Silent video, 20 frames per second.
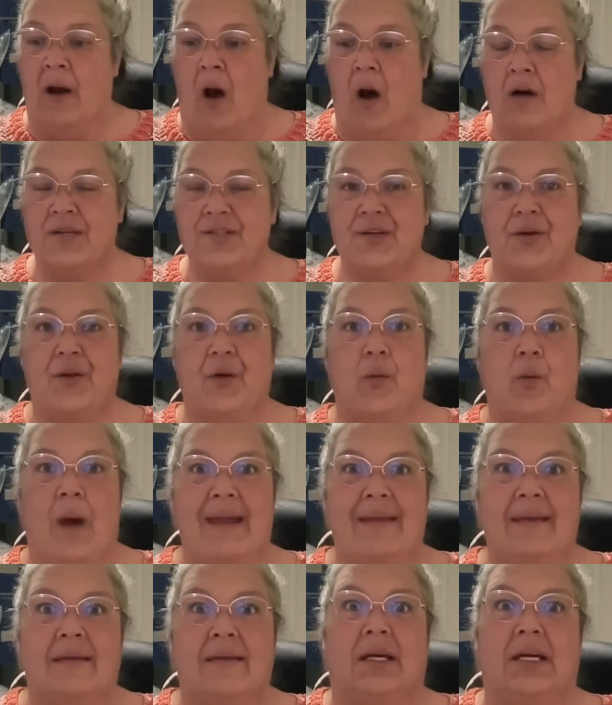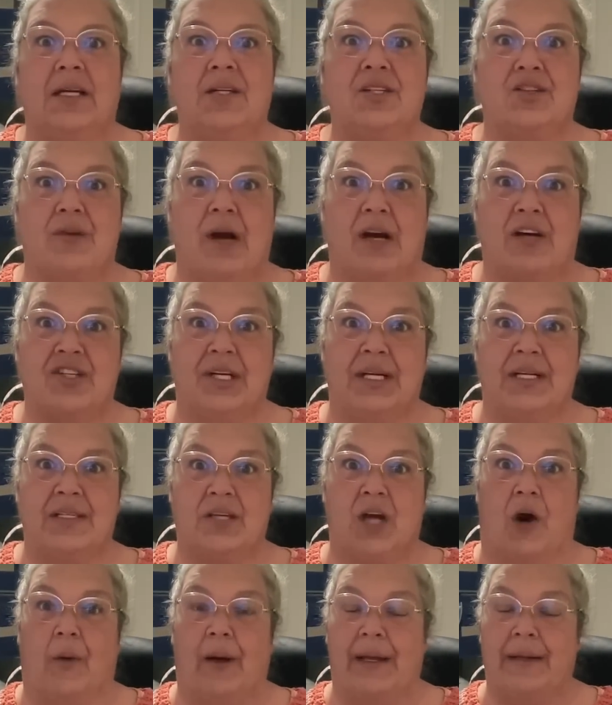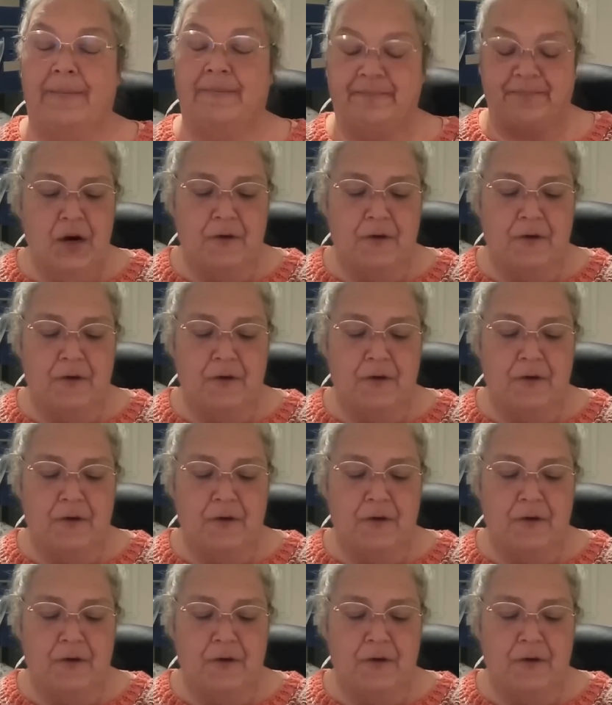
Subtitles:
and also the way that the construction is going.